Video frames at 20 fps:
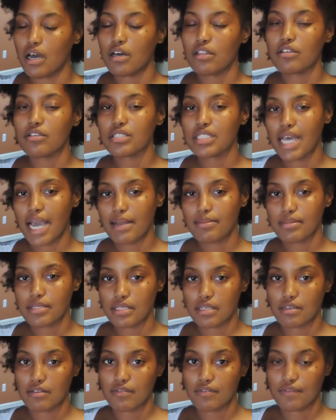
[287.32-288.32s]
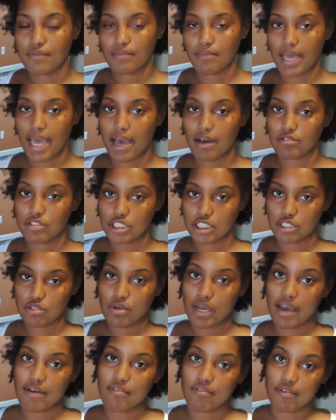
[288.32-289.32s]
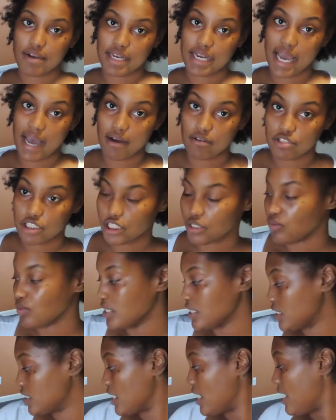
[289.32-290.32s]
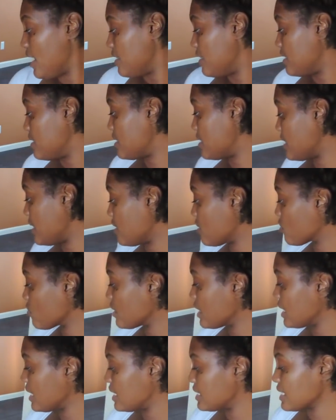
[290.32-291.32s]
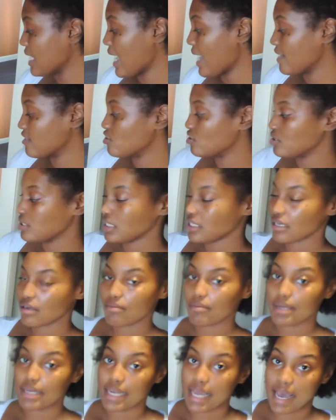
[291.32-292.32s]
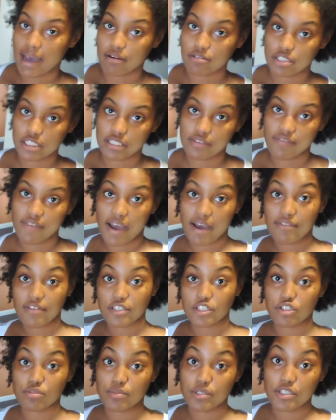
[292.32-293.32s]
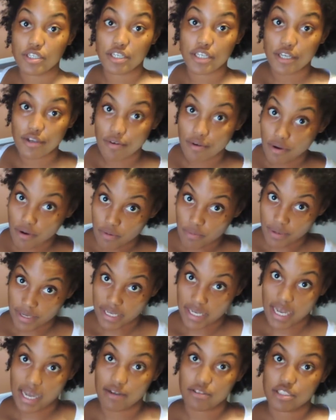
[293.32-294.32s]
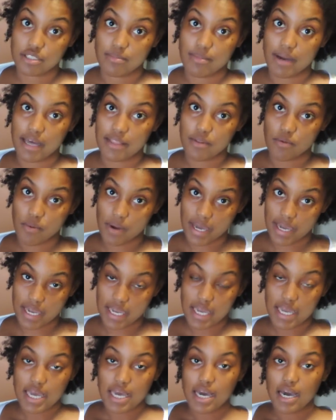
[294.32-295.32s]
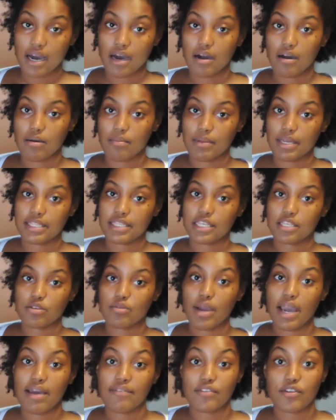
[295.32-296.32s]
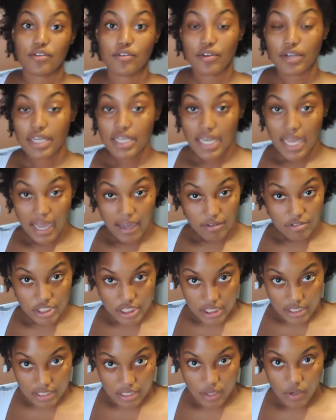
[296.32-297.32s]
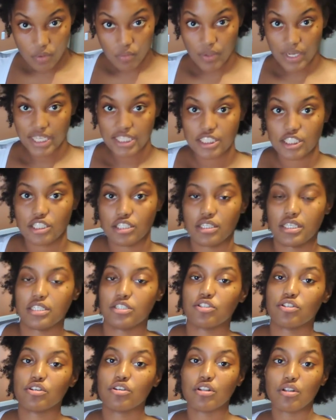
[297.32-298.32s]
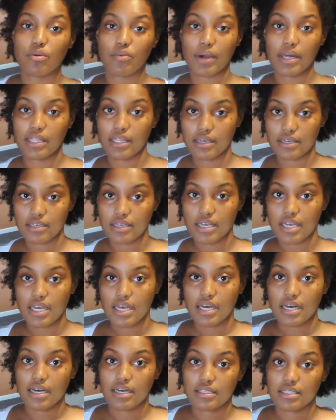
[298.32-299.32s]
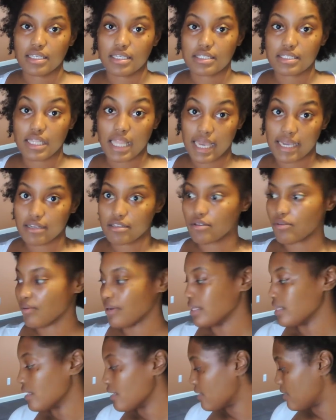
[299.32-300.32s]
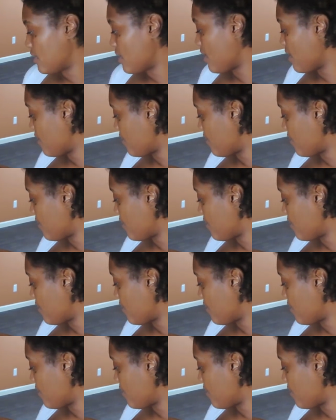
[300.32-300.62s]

Other types of algae, you have red algae, which the C3 is actually a red algae, 500 million year old red algae, by the way. And then you have your green algae, which is your chlorella, things like chlorella.